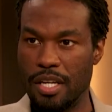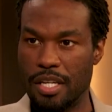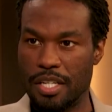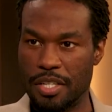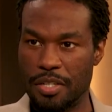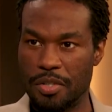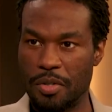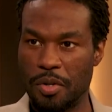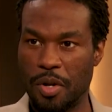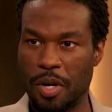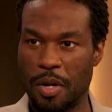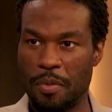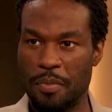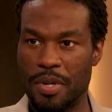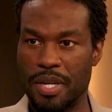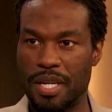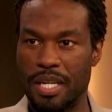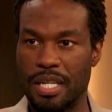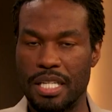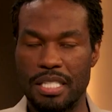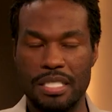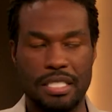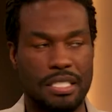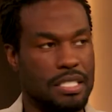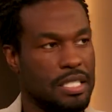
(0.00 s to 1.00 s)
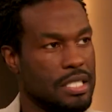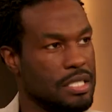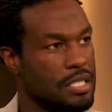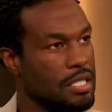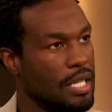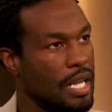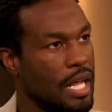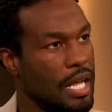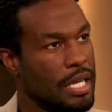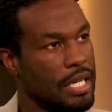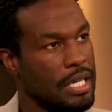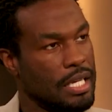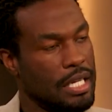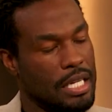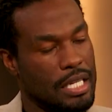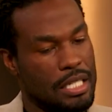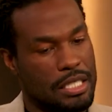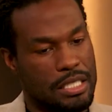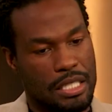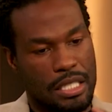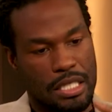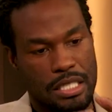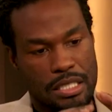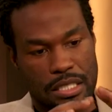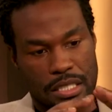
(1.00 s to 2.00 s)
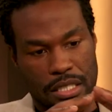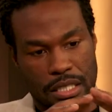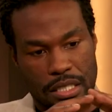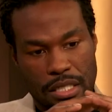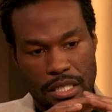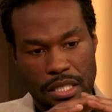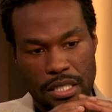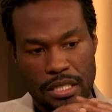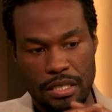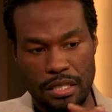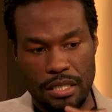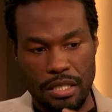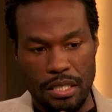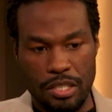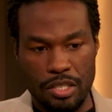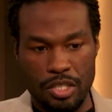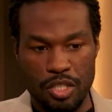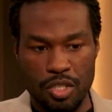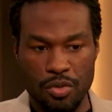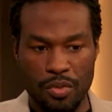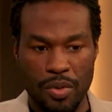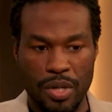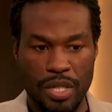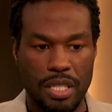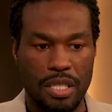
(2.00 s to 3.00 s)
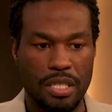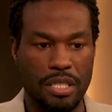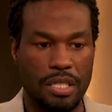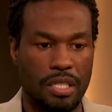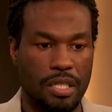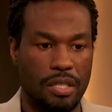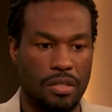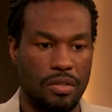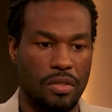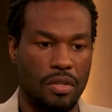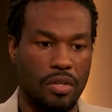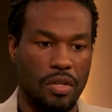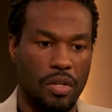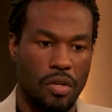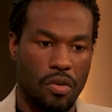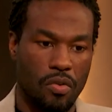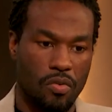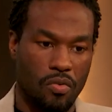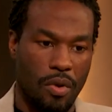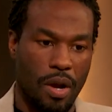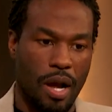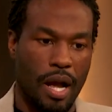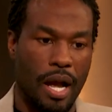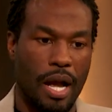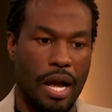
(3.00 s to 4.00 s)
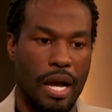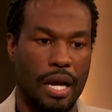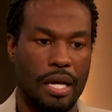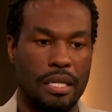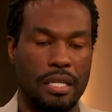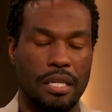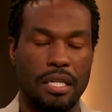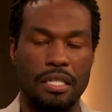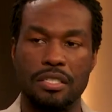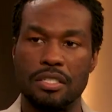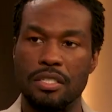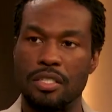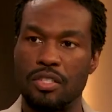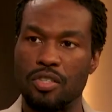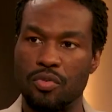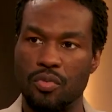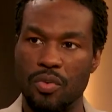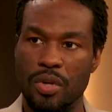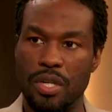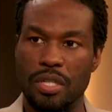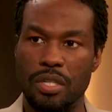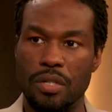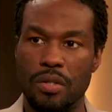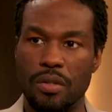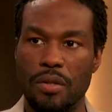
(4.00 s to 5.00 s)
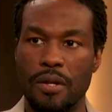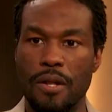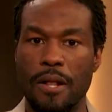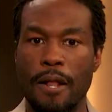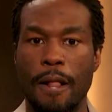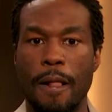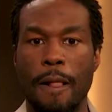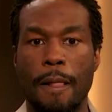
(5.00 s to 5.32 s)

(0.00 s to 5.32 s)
You know what I mean? It's just like, it, it's a it's an adrenaline ride. It's a thriller.